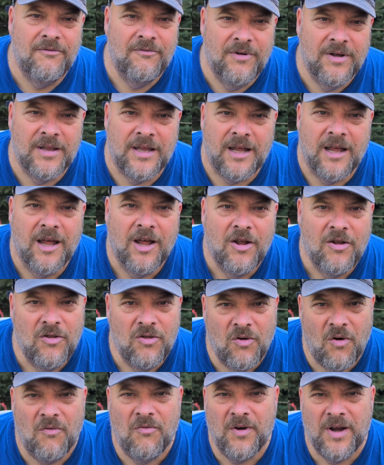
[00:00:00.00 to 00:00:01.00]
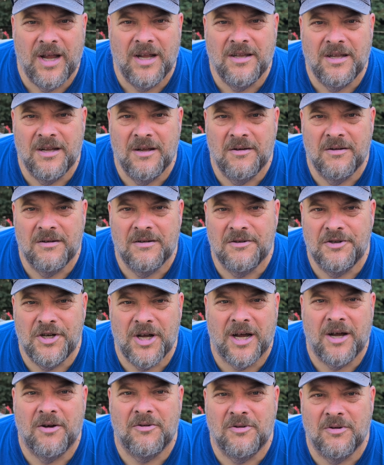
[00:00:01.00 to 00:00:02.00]
really, don't forget to
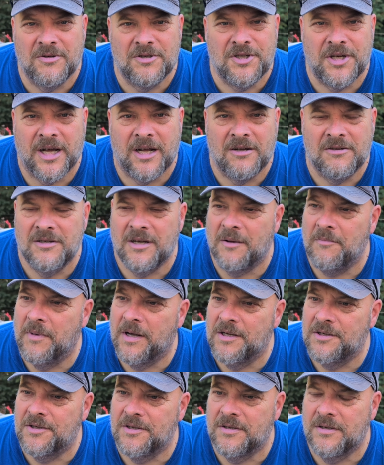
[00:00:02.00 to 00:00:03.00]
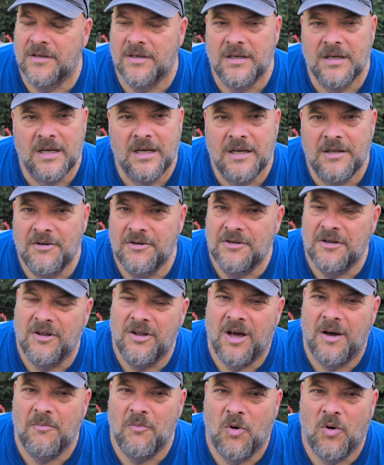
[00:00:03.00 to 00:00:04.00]
check out those channels I mentioned. There's a
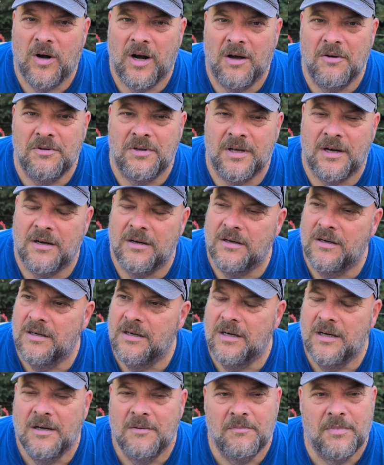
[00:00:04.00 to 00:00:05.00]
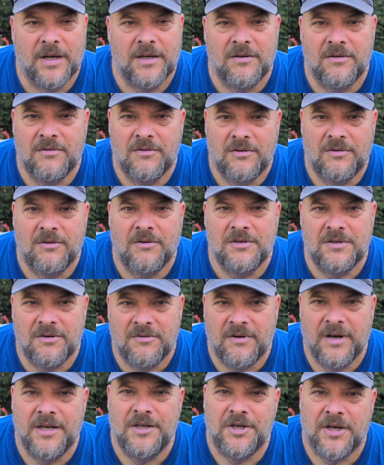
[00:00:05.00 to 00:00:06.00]
lot more out there, but those are
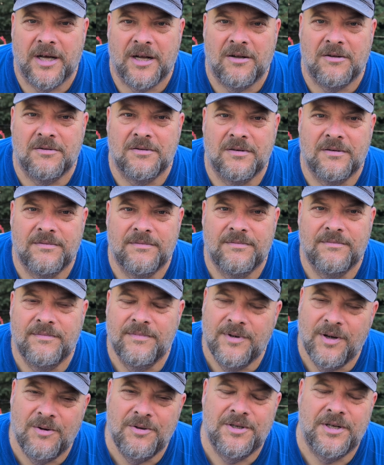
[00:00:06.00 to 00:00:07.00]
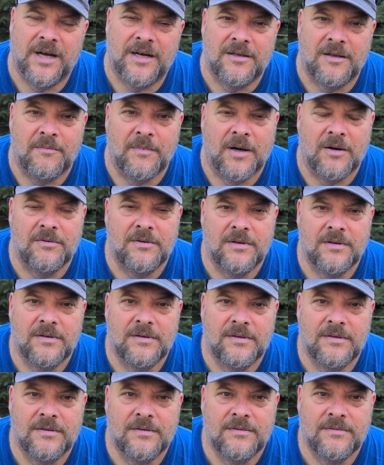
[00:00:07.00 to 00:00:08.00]
great channels. Go check them out.
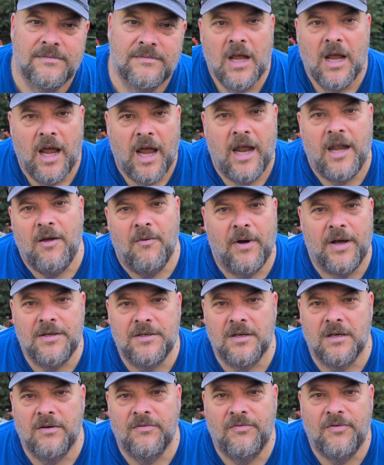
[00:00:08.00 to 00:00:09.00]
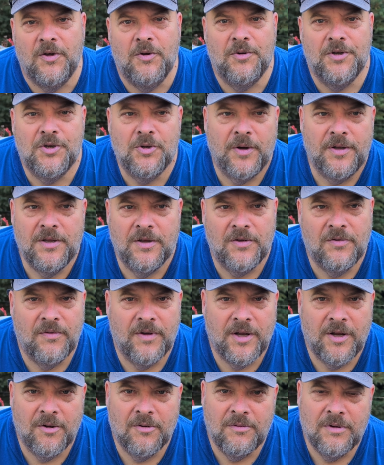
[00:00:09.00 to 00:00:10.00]
Anyways, if you enjoyed this
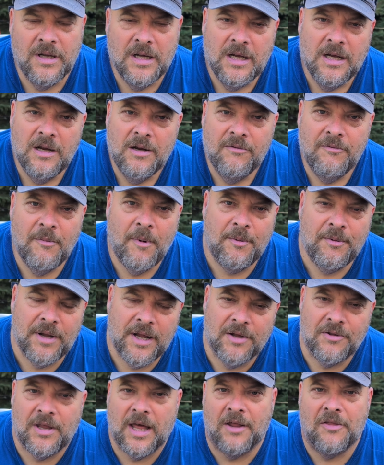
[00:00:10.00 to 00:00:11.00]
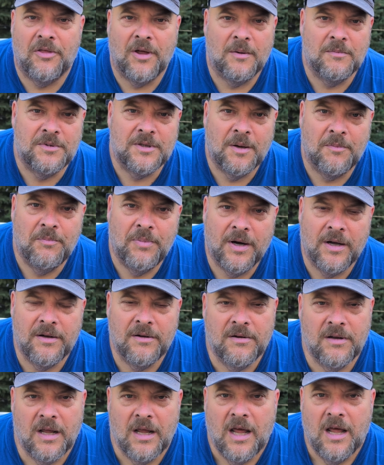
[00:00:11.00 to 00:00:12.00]
video, remember to hit that thumbs up
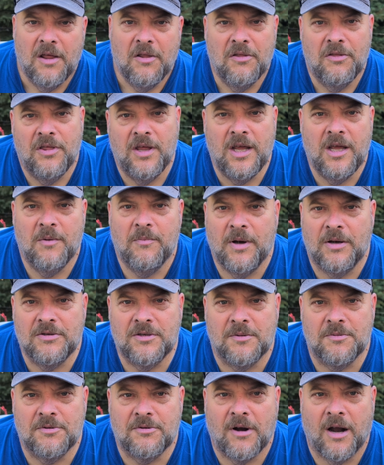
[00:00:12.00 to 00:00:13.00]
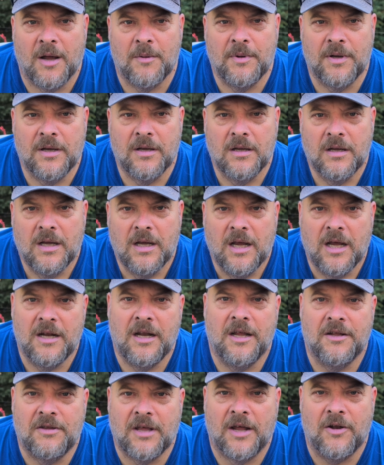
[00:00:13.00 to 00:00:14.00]
button. Think about subscribing and
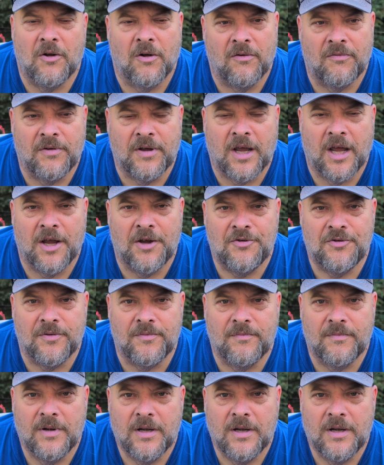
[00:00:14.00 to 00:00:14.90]
hit that notification.